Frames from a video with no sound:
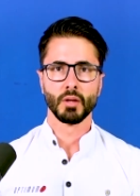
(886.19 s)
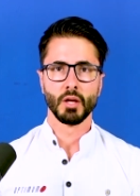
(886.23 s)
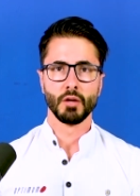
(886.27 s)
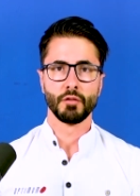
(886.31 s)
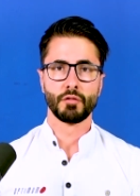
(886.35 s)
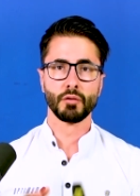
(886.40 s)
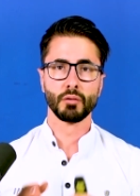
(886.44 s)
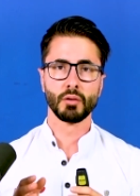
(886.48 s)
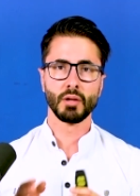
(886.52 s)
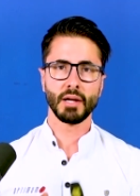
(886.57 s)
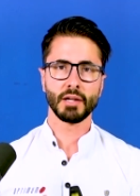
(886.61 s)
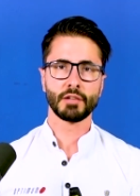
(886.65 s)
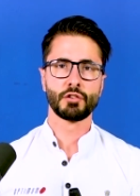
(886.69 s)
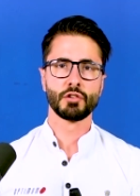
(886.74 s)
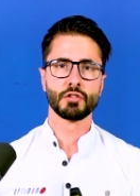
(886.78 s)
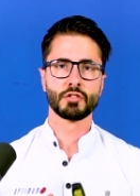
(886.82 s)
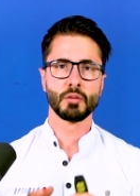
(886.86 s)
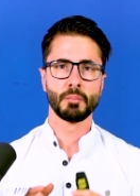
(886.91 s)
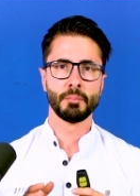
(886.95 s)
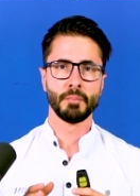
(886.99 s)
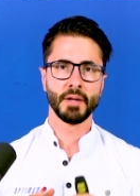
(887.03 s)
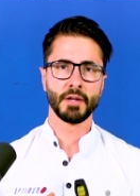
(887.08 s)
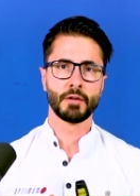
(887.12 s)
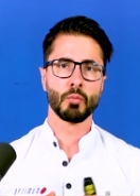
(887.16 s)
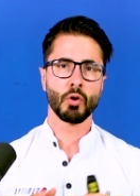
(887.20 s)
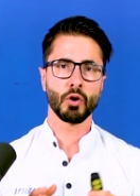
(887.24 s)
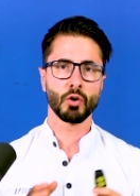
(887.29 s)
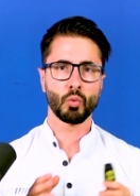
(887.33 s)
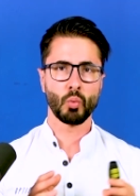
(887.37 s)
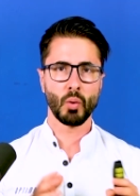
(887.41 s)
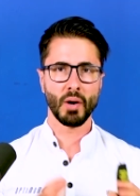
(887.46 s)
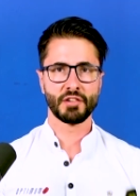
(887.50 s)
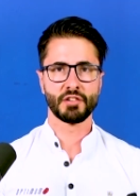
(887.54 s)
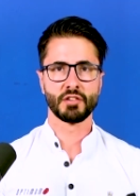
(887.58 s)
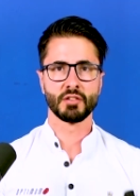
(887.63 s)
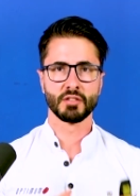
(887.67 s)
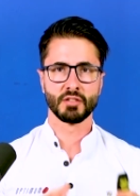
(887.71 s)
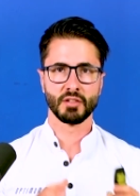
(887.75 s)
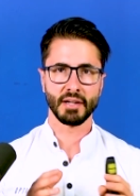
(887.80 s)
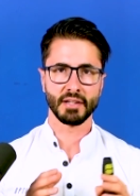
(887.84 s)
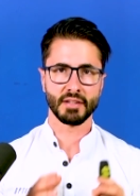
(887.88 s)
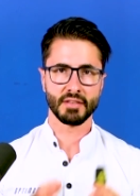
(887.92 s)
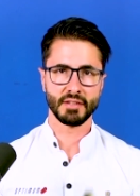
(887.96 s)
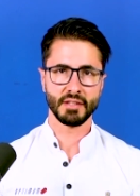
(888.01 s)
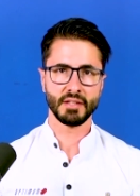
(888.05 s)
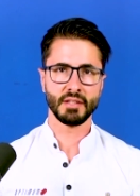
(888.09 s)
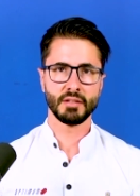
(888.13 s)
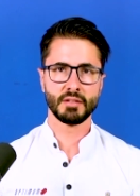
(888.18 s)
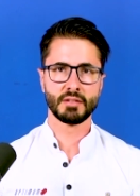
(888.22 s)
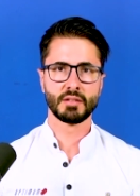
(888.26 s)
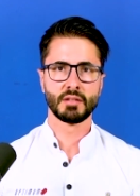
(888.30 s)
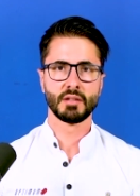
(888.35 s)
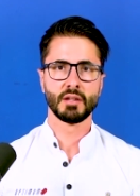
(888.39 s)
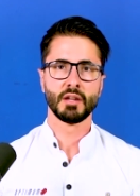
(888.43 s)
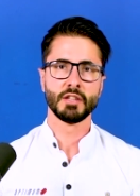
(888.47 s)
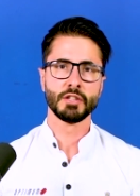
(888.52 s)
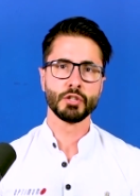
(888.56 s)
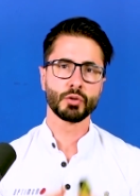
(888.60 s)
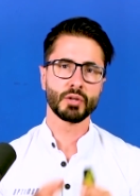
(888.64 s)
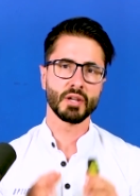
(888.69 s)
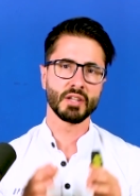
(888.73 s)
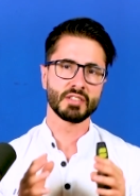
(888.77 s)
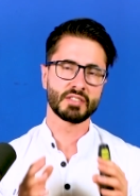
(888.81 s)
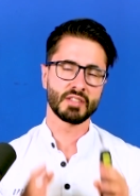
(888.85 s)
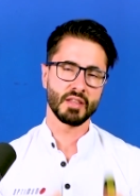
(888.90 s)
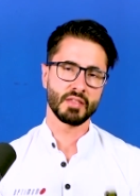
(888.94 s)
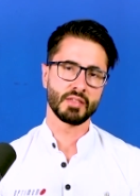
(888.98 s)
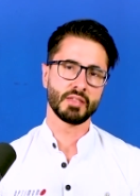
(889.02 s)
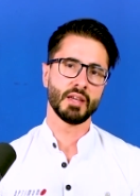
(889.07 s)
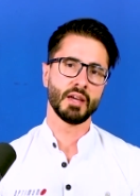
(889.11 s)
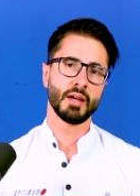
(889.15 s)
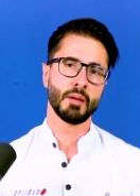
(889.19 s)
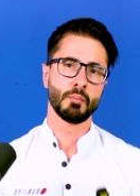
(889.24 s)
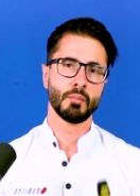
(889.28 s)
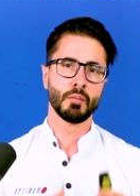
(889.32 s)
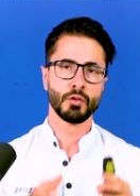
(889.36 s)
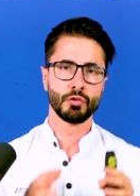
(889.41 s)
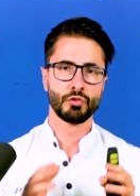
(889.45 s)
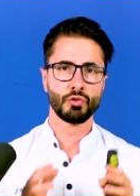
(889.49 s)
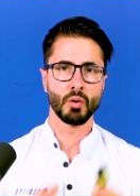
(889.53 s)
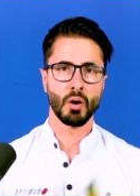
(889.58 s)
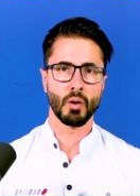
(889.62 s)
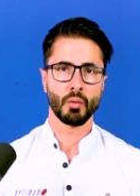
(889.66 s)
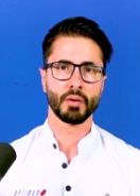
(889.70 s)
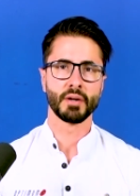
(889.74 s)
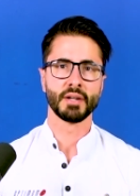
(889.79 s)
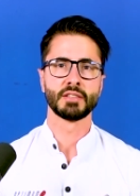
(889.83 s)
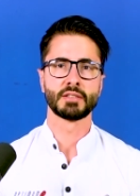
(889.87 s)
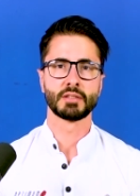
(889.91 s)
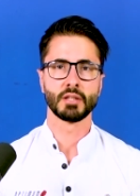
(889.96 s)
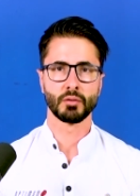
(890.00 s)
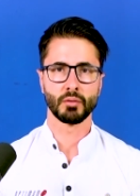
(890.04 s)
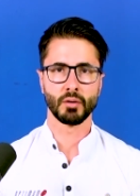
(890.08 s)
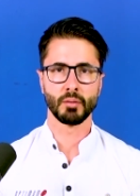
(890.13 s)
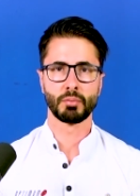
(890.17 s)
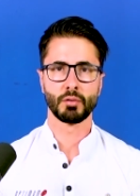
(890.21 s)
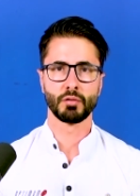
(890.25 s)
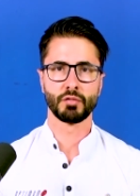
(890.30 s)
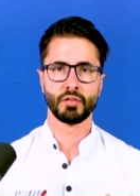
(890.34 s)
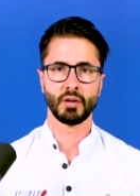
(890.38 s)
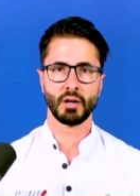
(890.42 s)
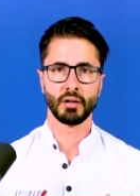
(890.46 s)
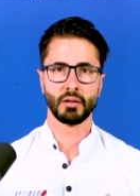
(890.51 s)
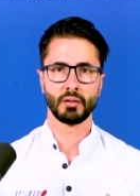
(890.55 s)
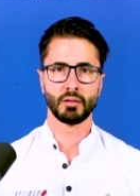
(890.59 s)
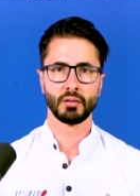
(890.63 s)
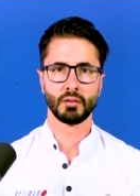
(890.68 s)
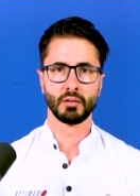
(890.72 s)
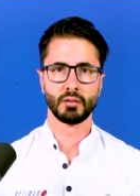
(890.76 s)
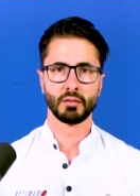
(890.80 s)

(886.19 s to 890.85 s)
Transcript: If you'd like to submit more questions like these, you can send them to our Instagram profile.